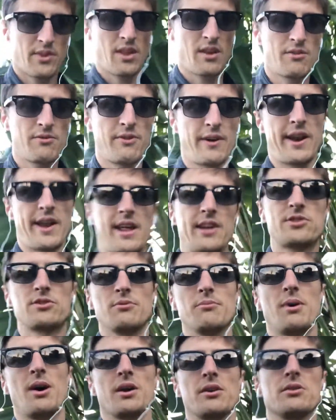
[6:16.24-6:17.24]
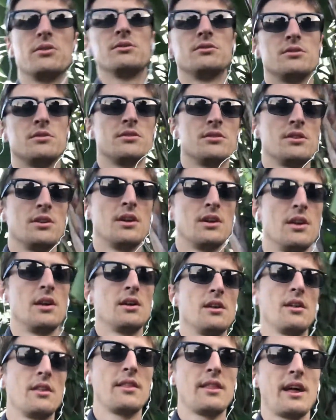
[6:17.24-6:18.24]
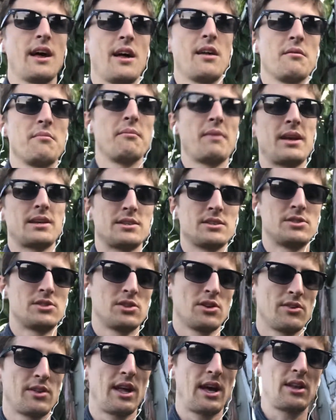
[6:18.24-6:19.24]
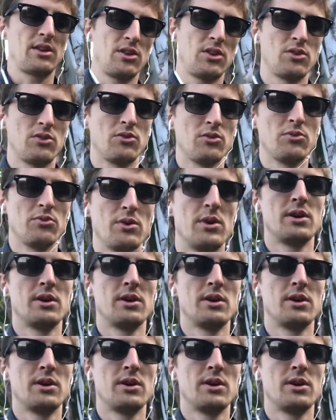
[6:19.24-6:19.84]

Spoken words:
financial model that makes it so that you